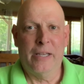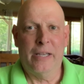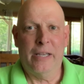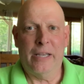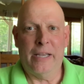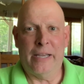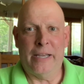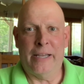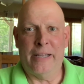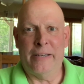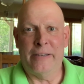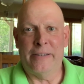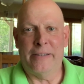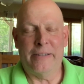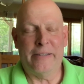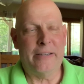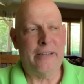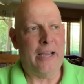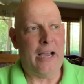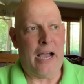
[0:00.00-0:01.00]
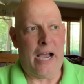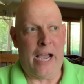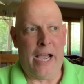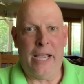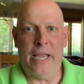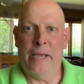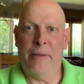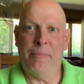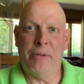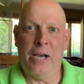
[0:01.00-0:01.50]
And I
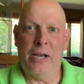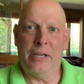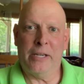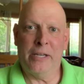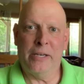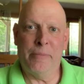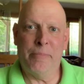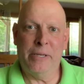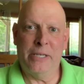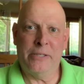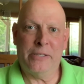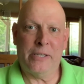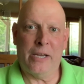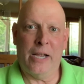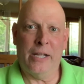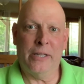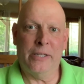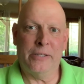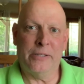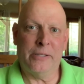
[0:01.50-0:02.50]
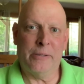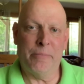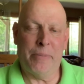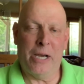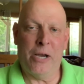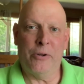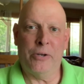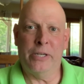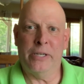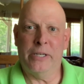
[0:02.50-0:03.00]
am not going to be silent
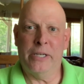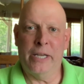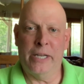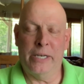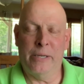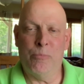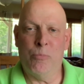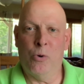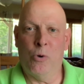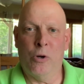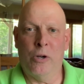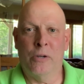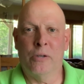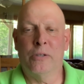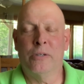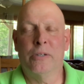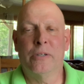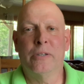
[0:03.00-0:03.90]
about it anymore.